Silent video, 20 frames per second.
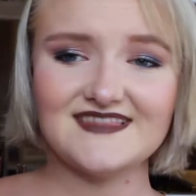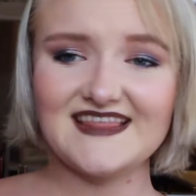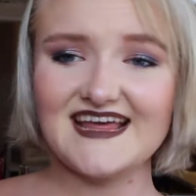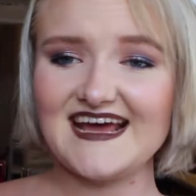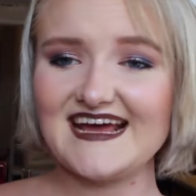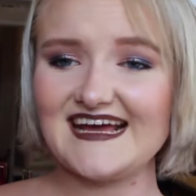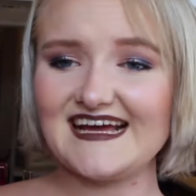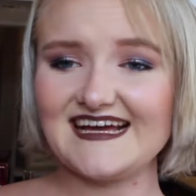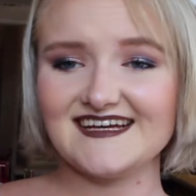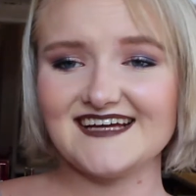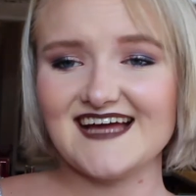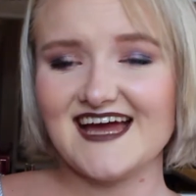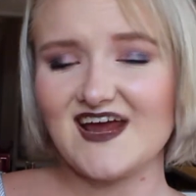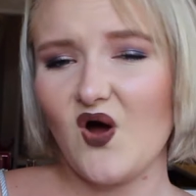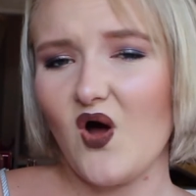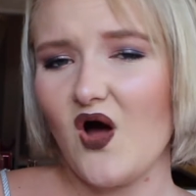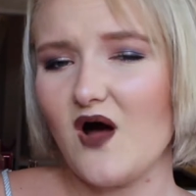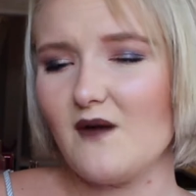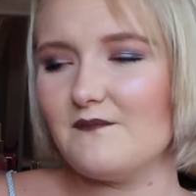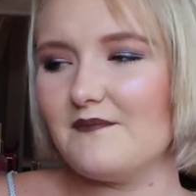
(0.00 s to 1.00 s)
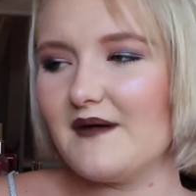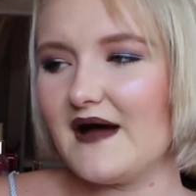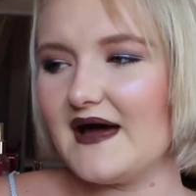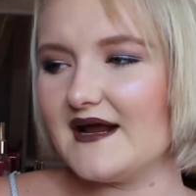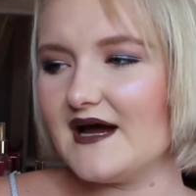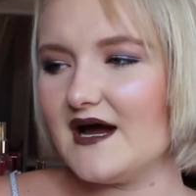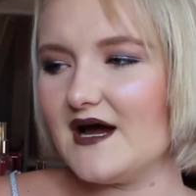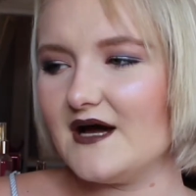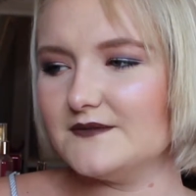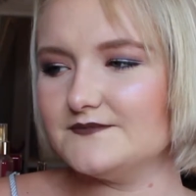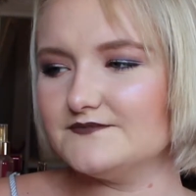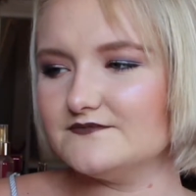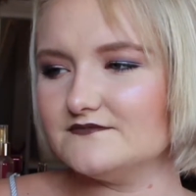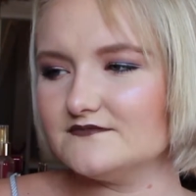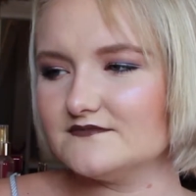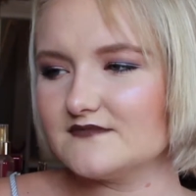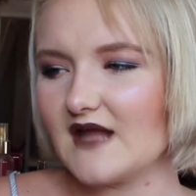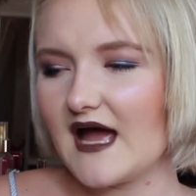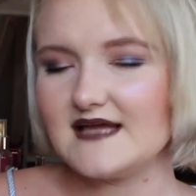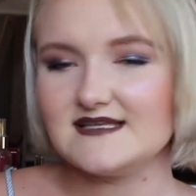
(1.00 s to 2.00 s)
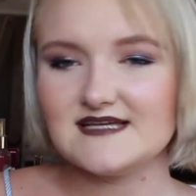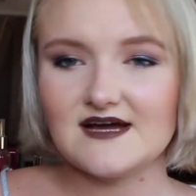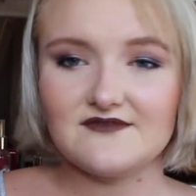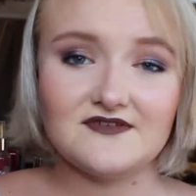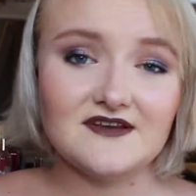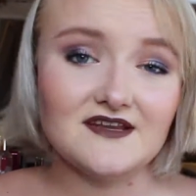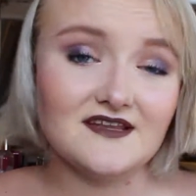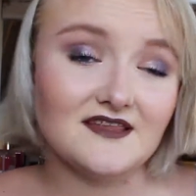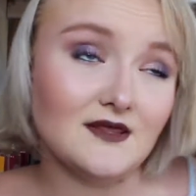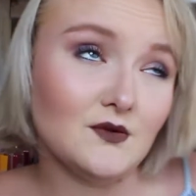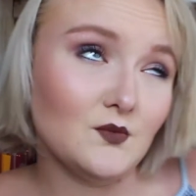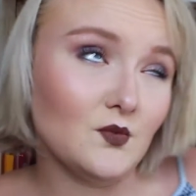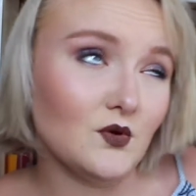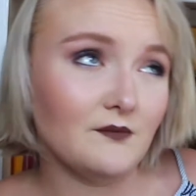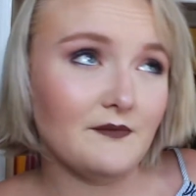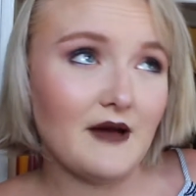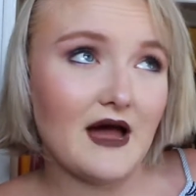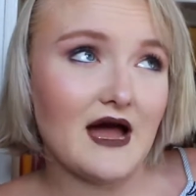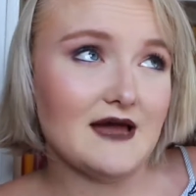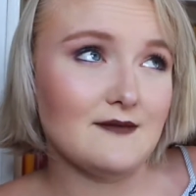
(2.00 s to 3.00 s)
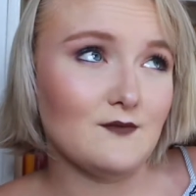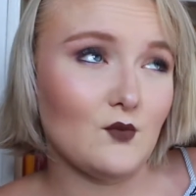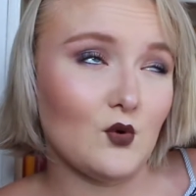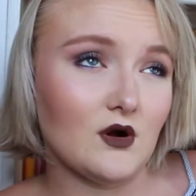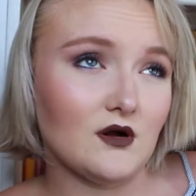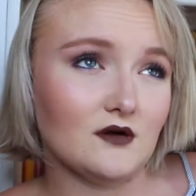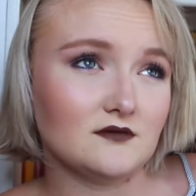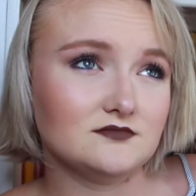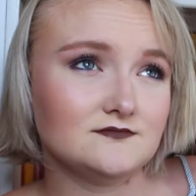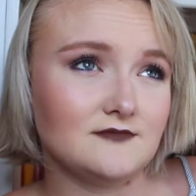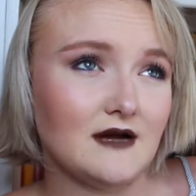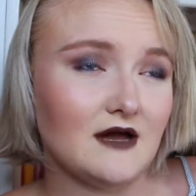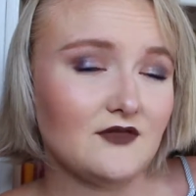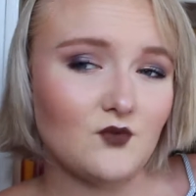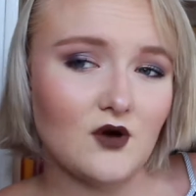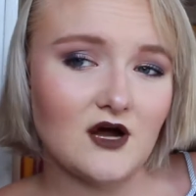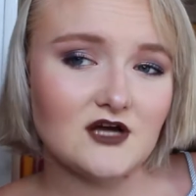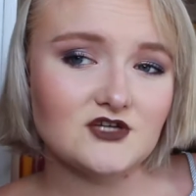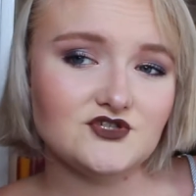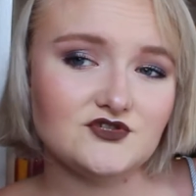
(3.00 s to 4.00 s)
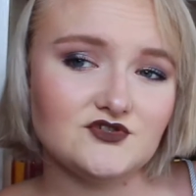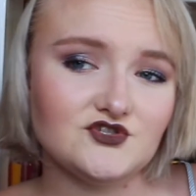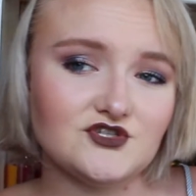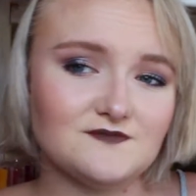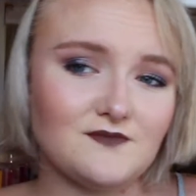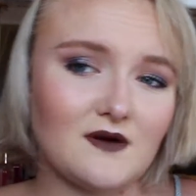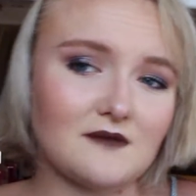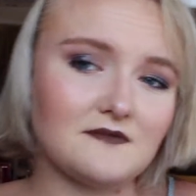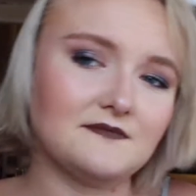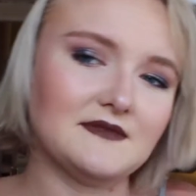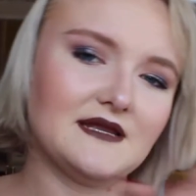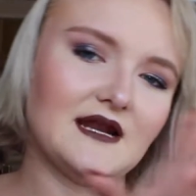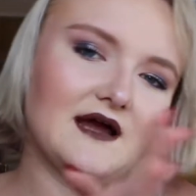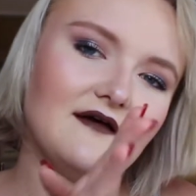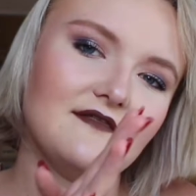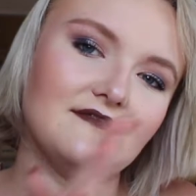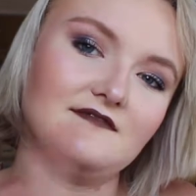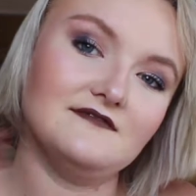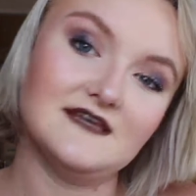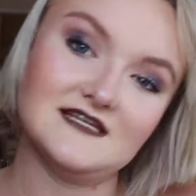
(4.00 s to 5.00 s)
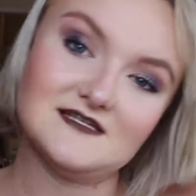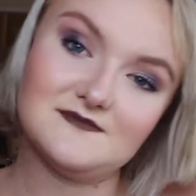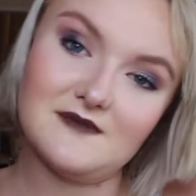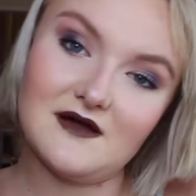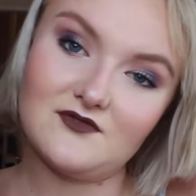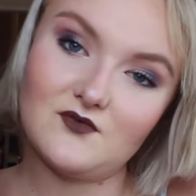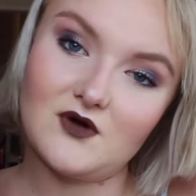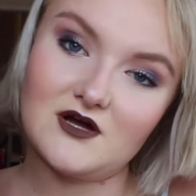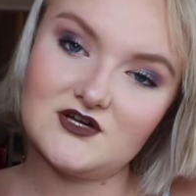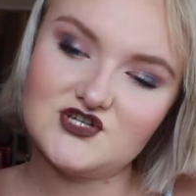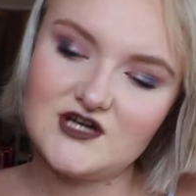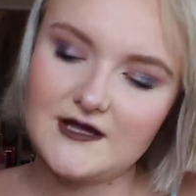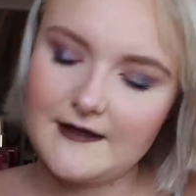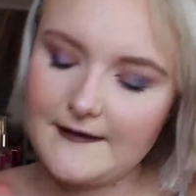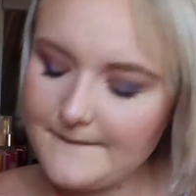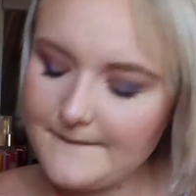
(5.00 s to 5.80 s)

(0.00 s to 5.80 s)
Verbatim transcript: thing at all, but um, I definitely will buy more mouthwash, just probably not this mouthwash.